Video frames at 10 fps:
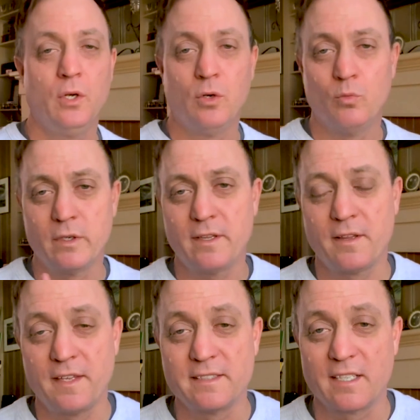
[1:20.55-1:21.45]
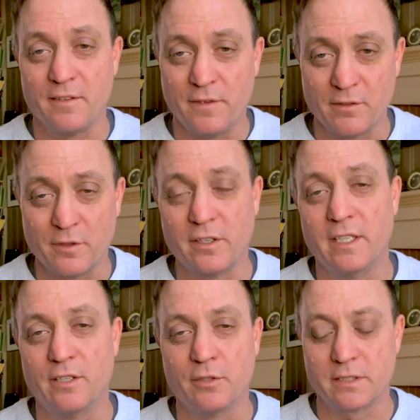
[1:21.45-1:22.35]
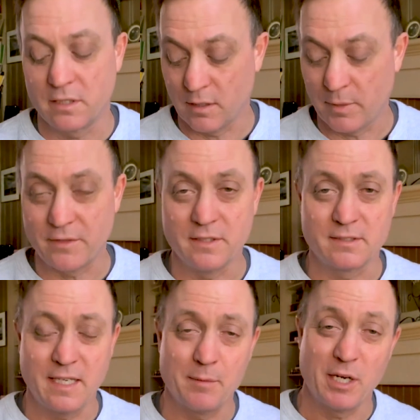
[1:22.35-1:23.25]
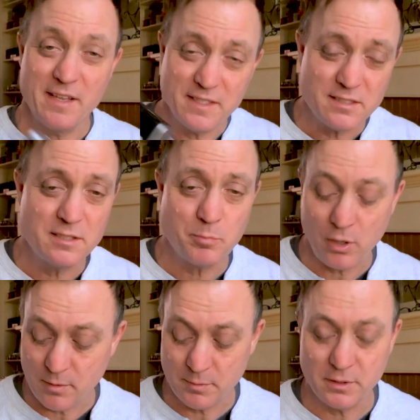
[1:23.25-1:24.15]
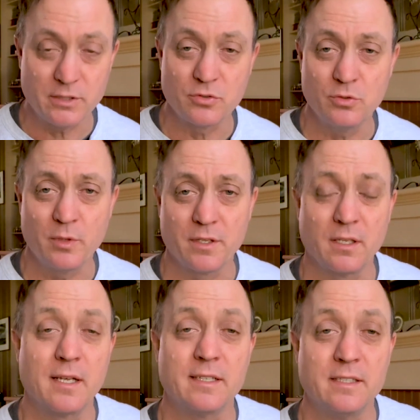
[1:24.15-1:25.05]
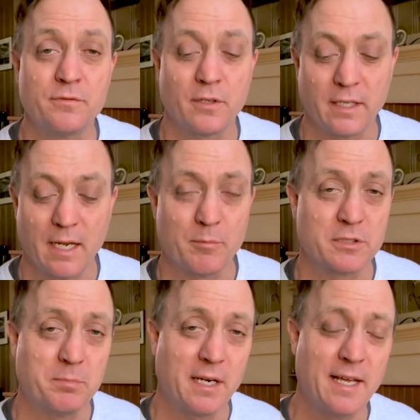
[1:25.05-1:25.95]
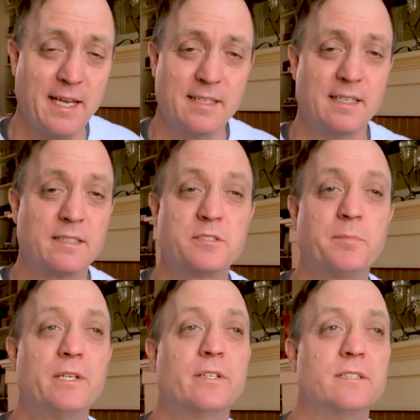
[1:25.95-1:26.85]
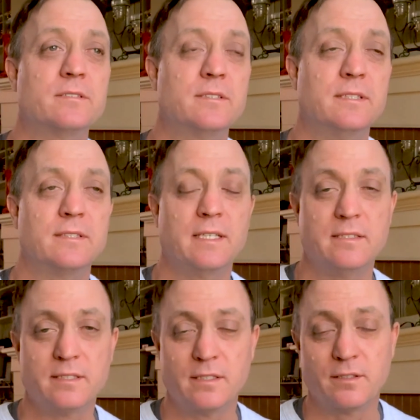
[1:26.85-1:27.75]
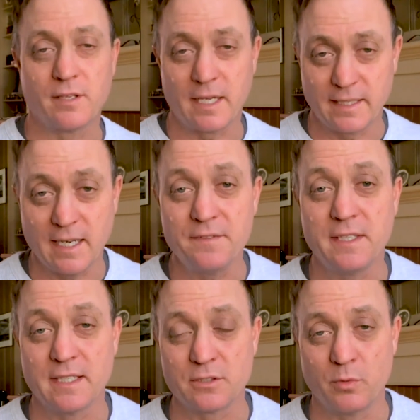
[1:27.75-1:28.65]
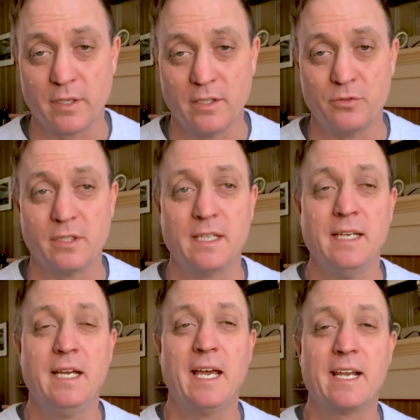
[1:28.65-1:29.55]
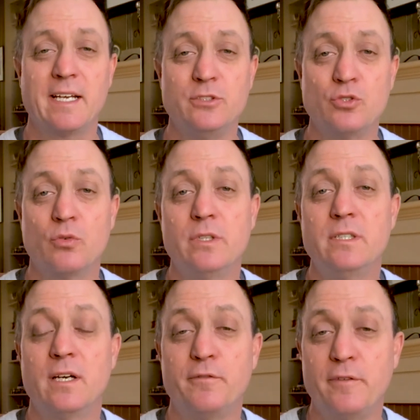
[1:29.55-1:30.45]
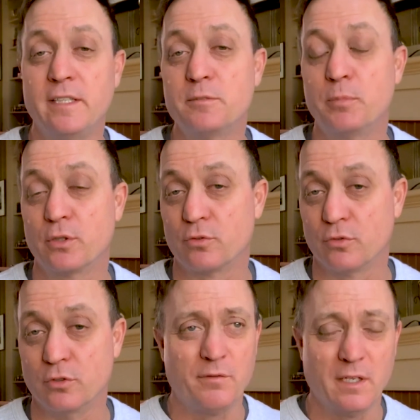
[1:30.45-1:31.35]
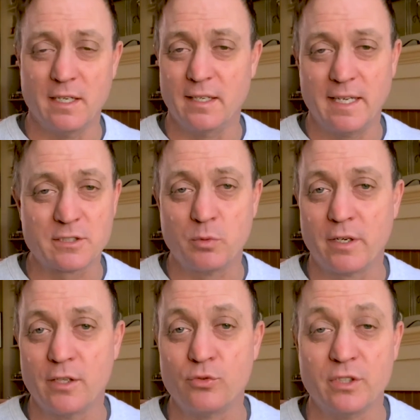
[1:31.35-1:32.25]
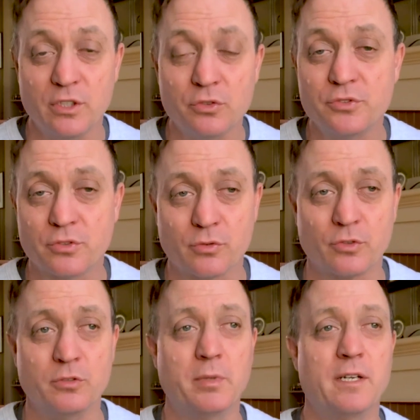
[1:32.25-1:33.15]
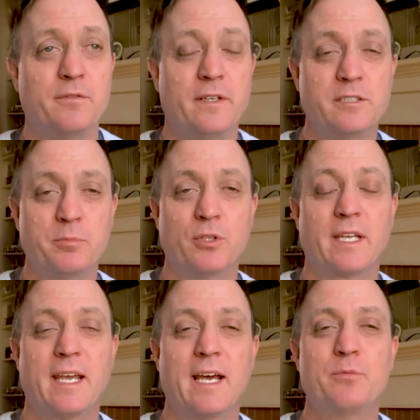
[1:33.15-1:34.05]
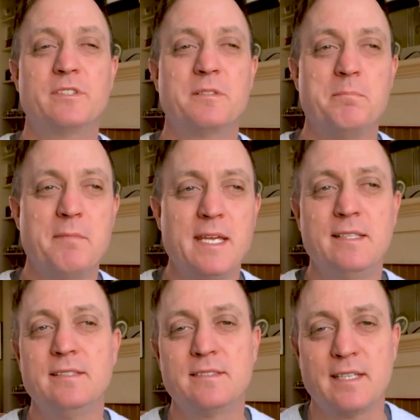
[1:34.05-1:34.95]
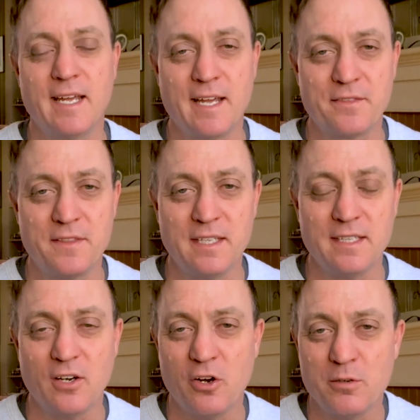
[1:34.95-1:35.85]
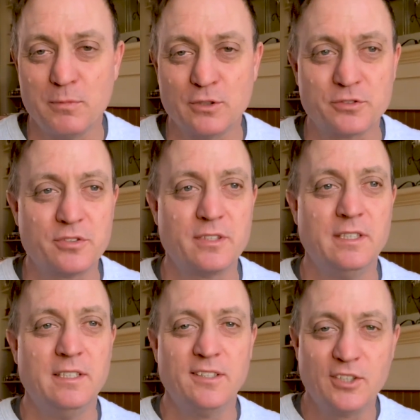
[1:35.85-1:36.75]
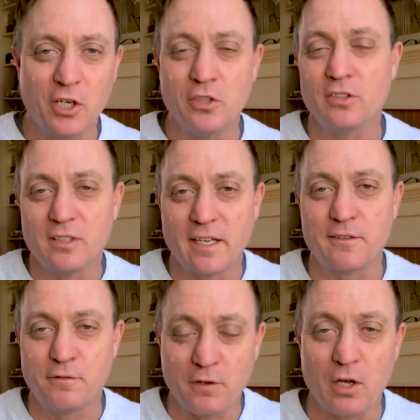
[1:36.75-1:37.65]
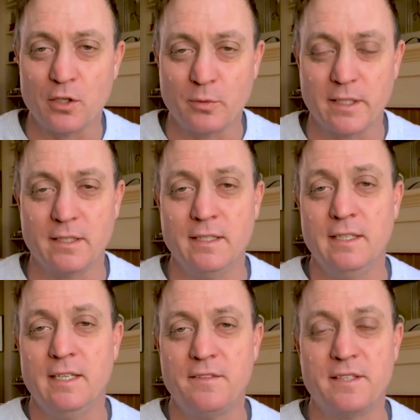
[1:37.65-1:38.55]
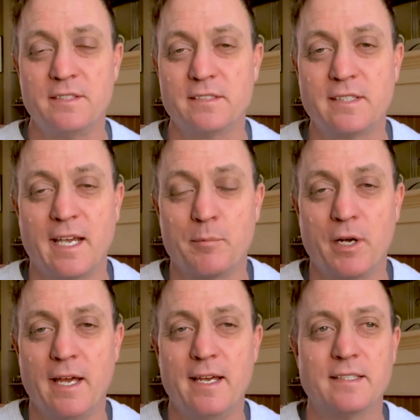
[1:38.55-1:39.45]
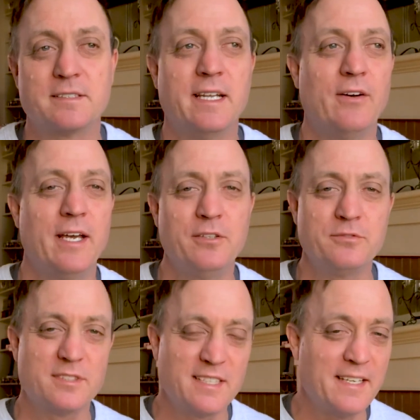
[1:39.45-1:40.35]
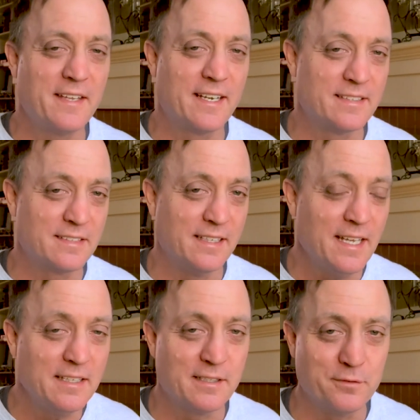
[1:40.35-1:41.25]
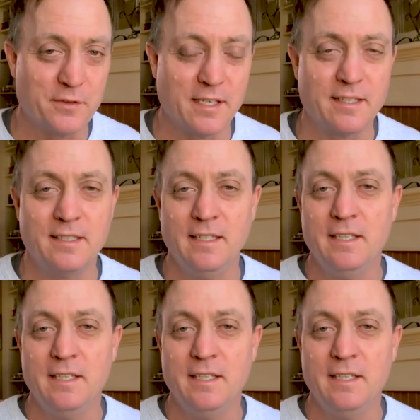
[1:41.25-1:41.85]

One of the things that I found very interesting about this camera, and this is probably true with a lot of different cameras, but I hadn't experienced it until I got the X100, and I joined a Facebook group, X100 user group on Facebook, and I was amazed at the almost cult-like following that this camera has. Now, I don't say that as a negative thing.